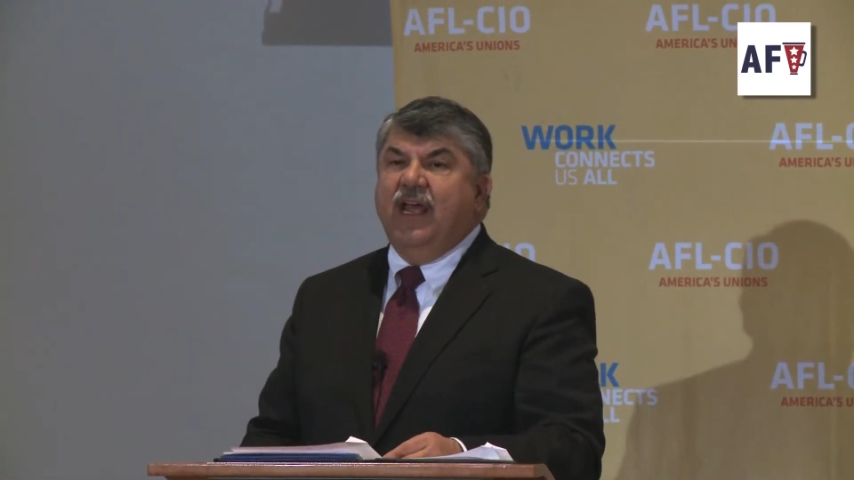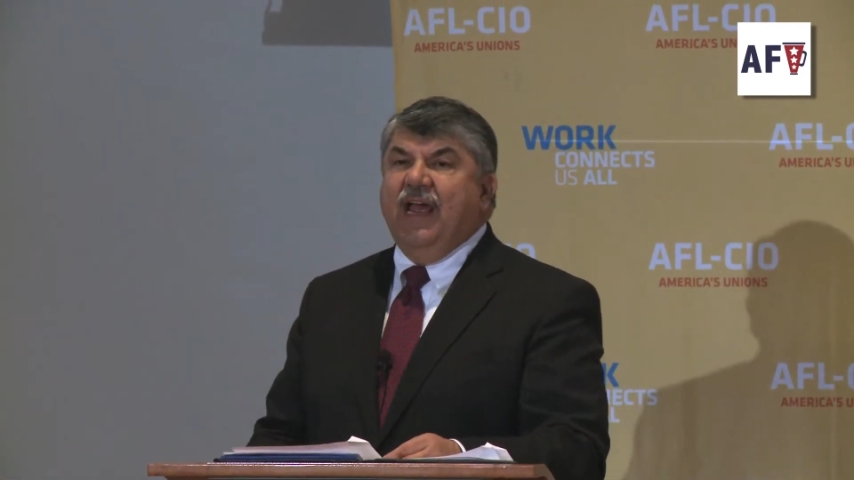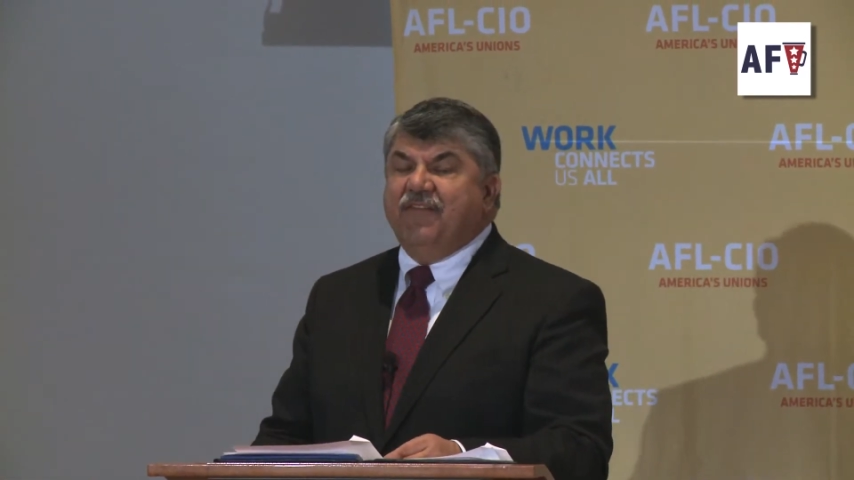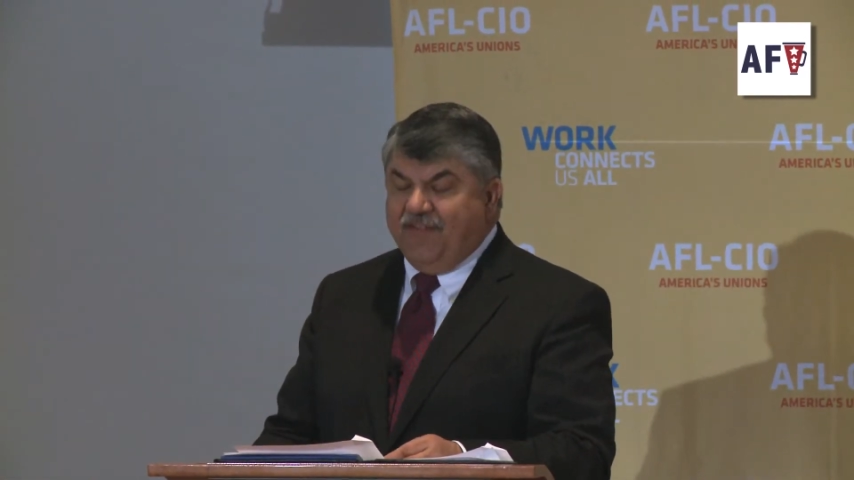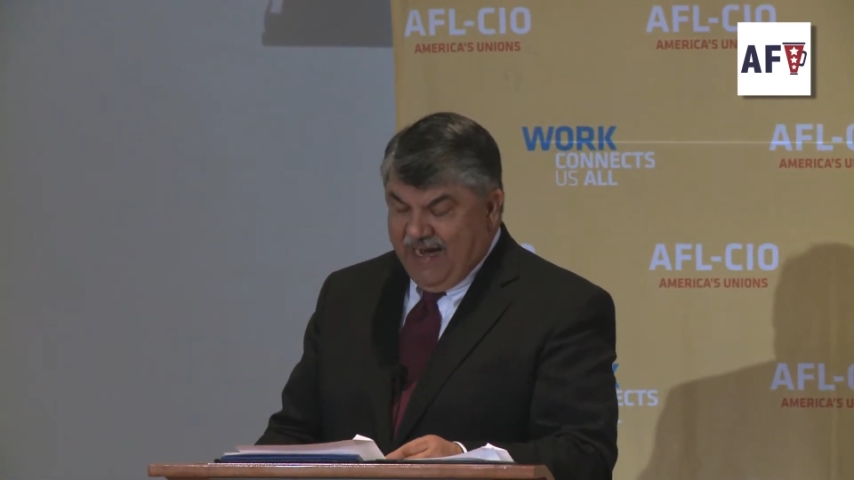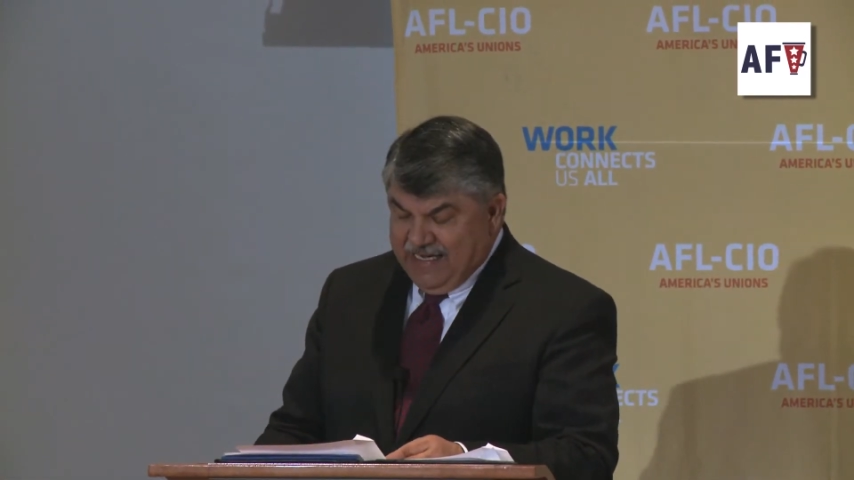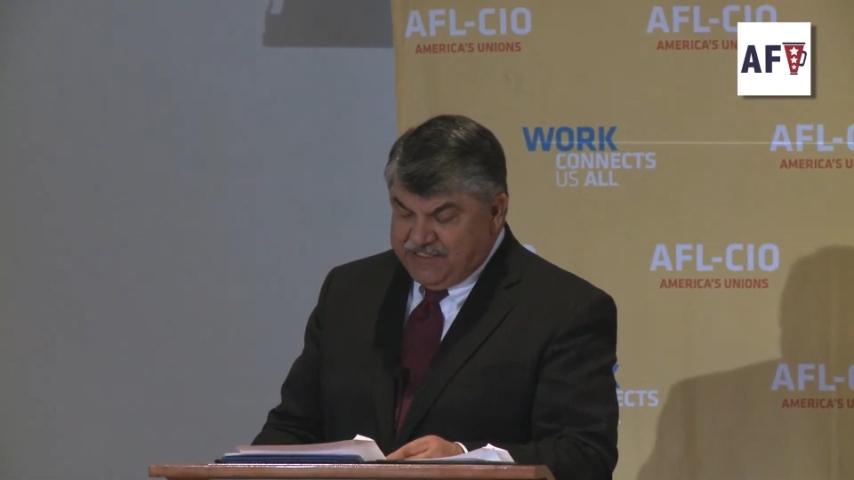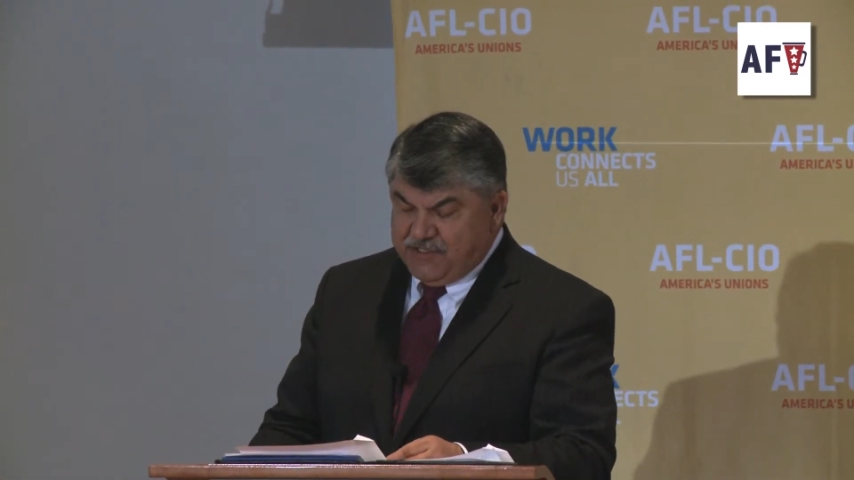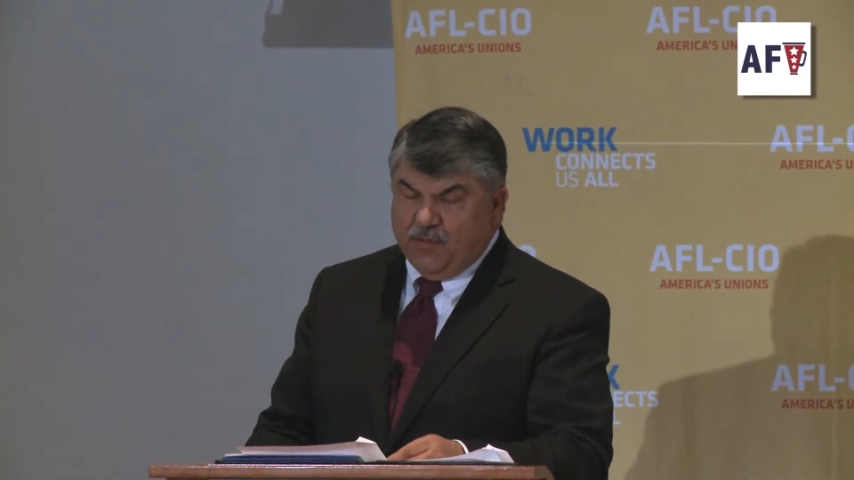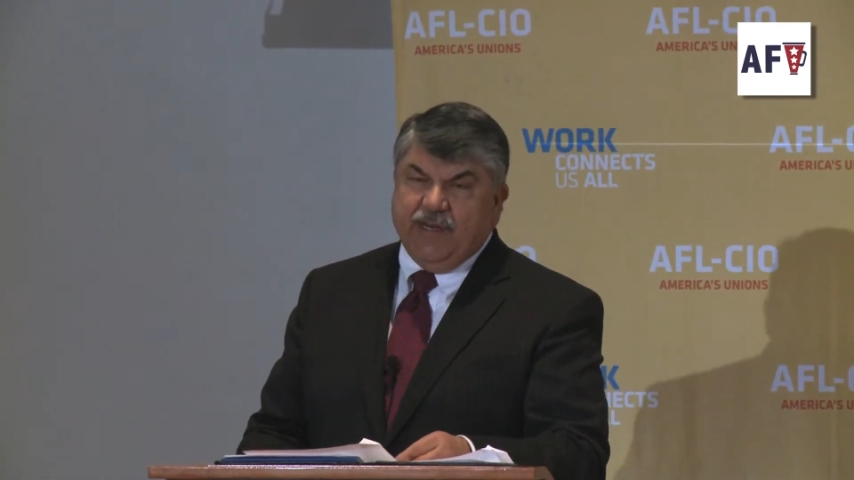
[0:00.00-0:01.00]

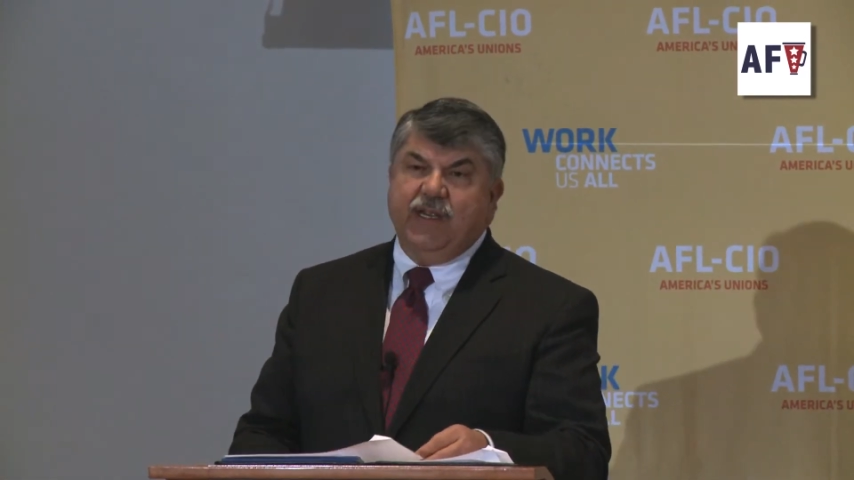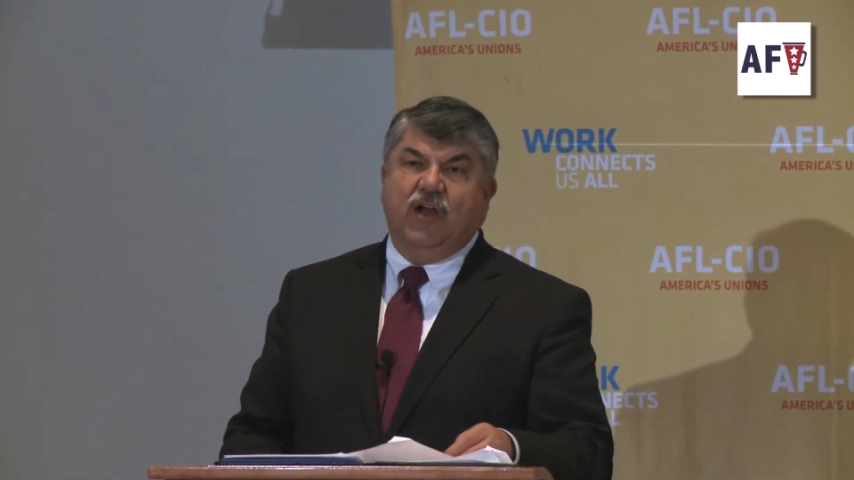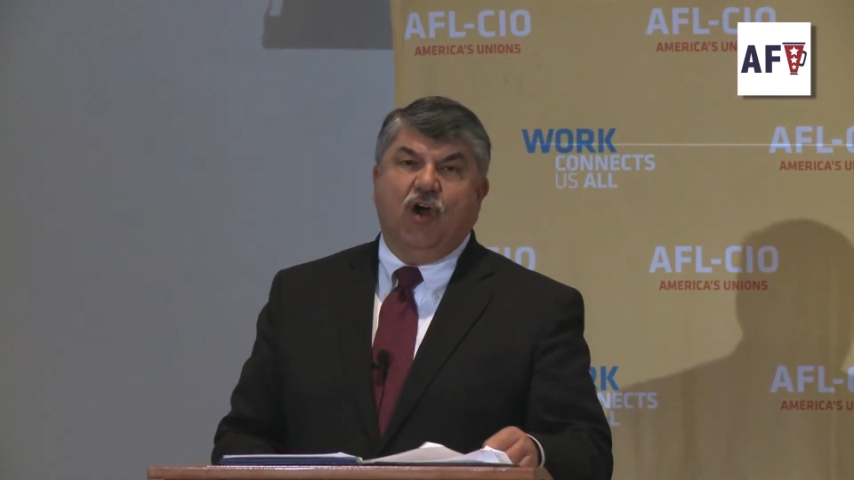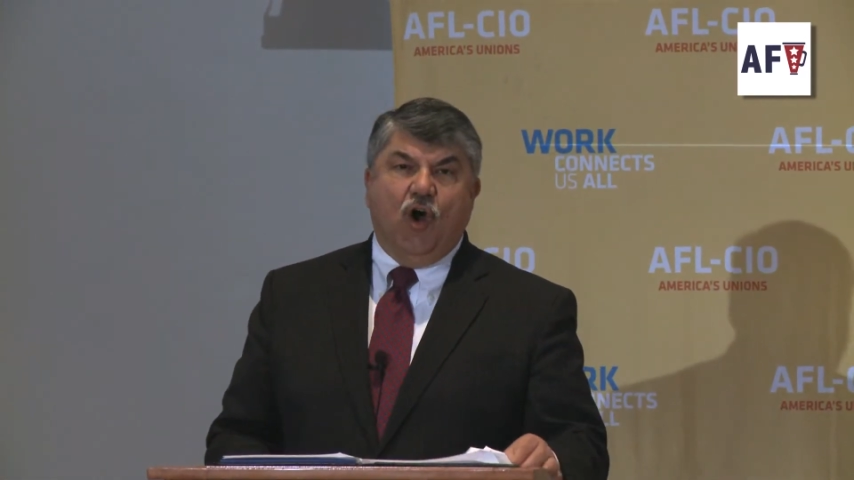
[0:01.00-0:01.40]
advisory